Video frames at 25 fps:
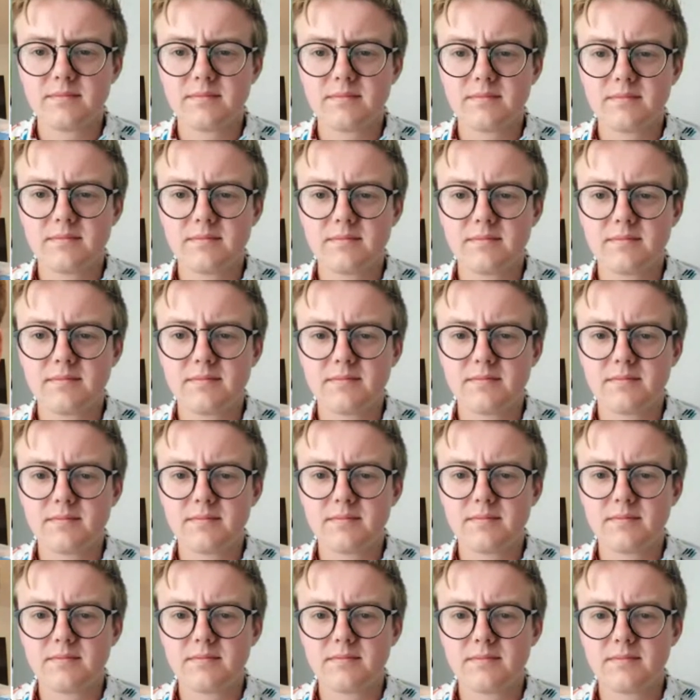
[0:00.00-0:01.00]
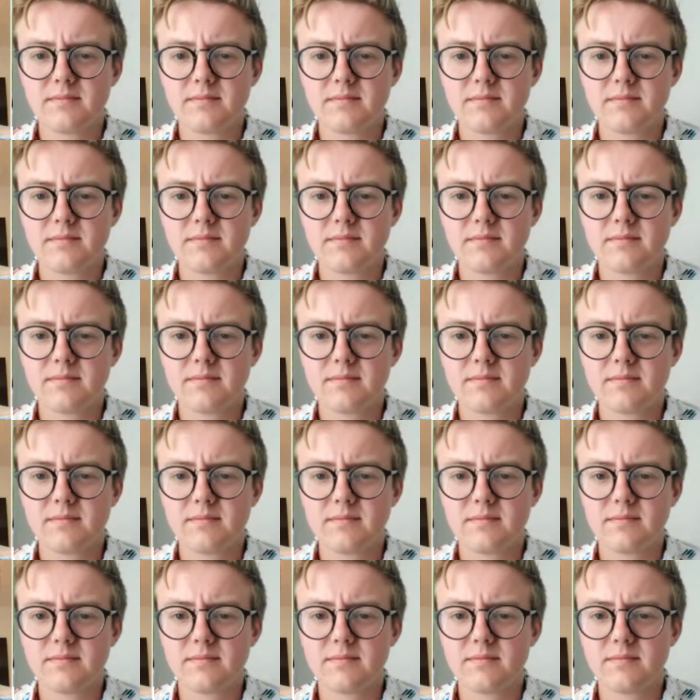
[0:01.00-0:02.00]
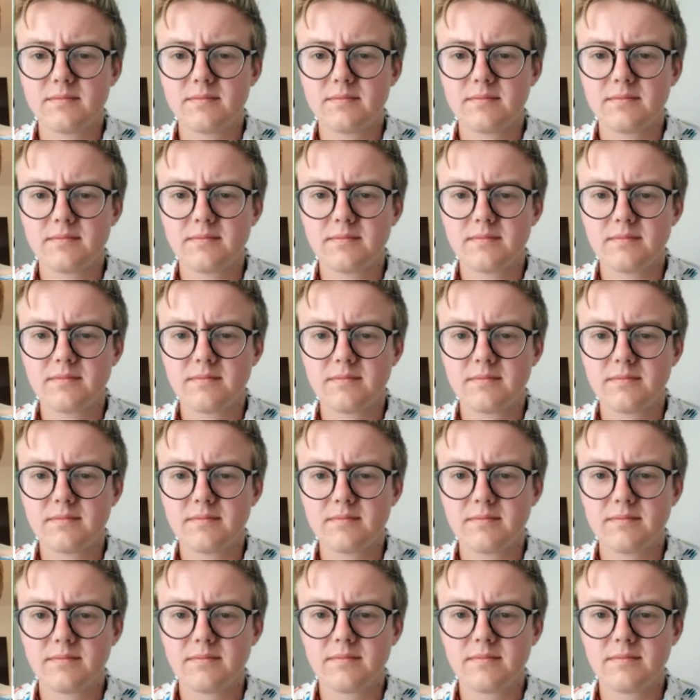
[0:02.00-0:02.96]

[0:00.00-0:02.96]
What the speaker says: [no speech]